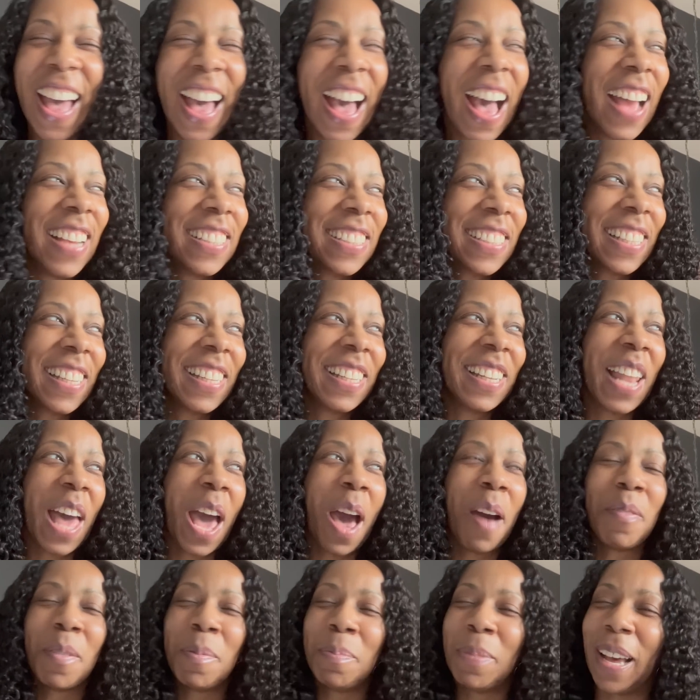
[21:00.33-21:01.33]
I should
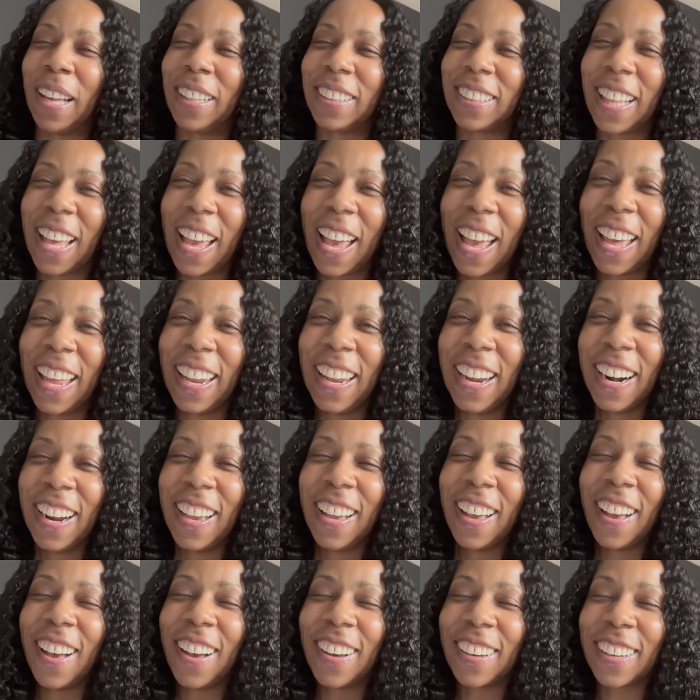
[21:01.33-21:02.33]
laugh about that.
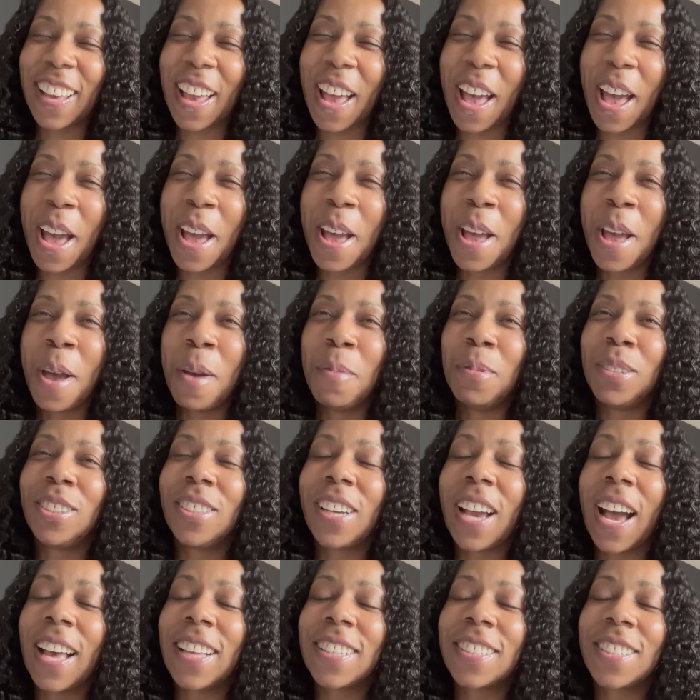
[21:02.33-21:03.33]
Okay. But you
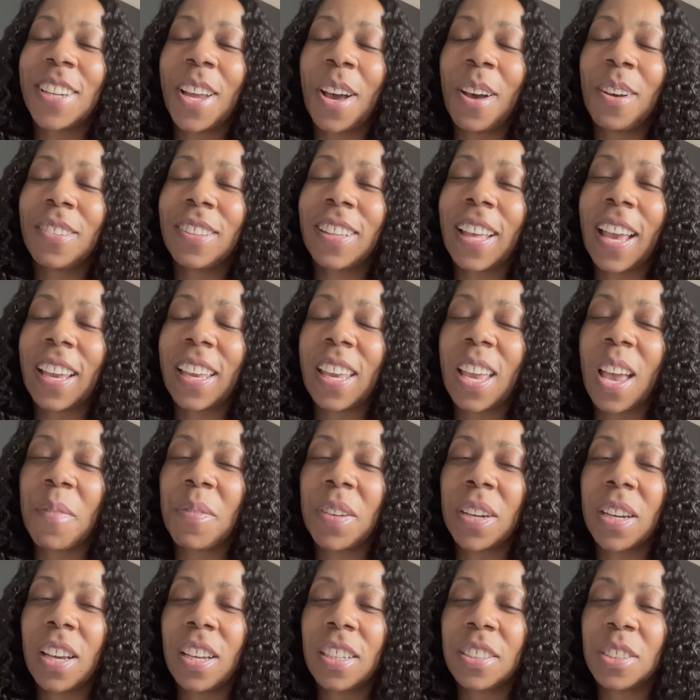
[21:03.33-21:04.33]
guys know that
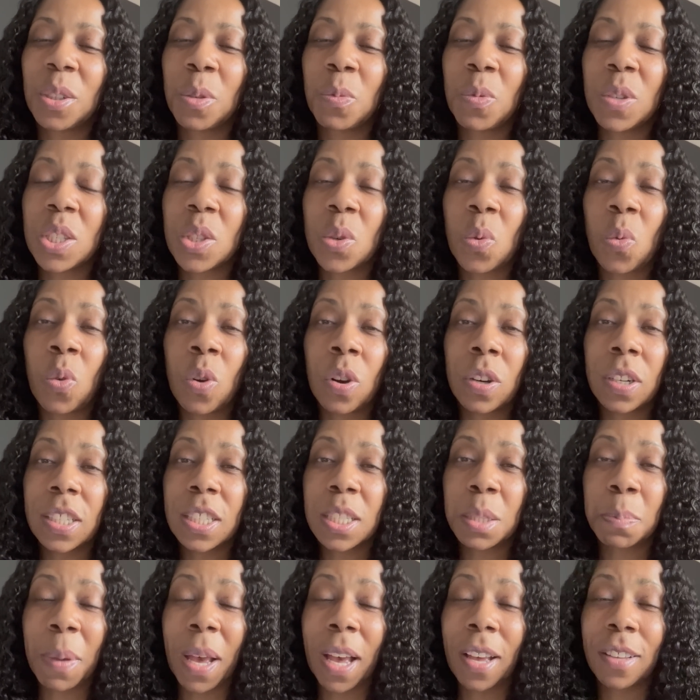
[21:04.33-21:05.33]
Kevin Hunter was awarded
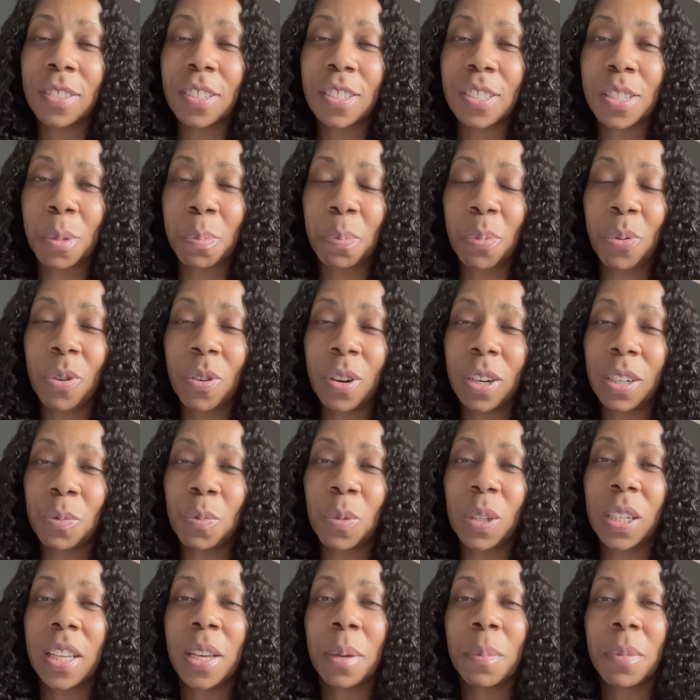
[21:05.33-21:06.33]
spousal support
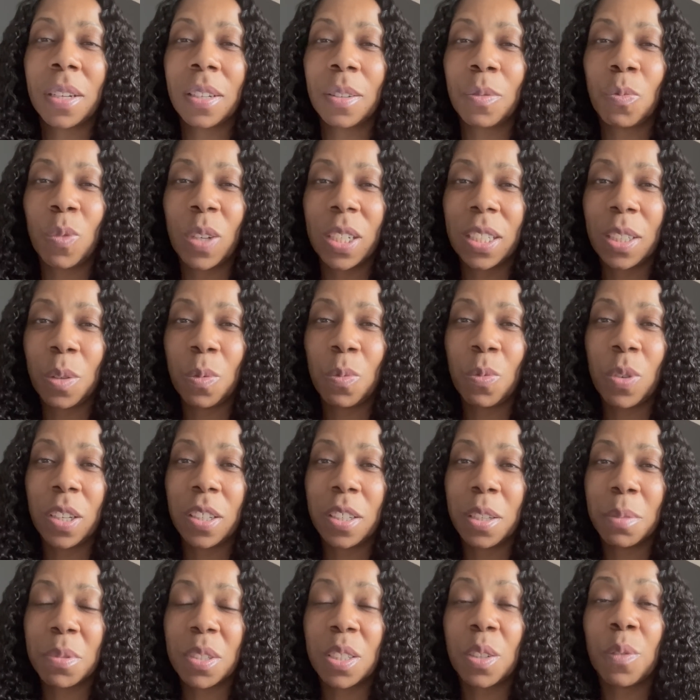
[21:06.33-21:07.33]
when him and Wendy
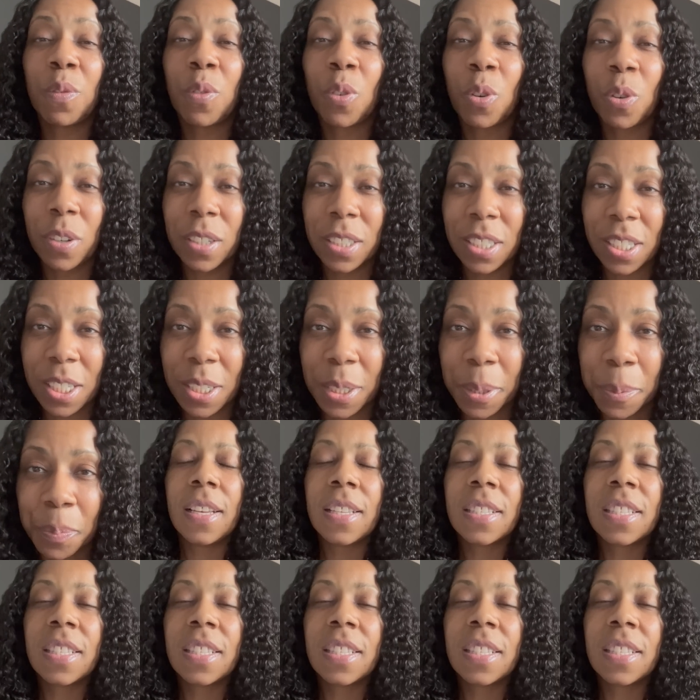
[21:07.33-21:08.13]
Williams divorced.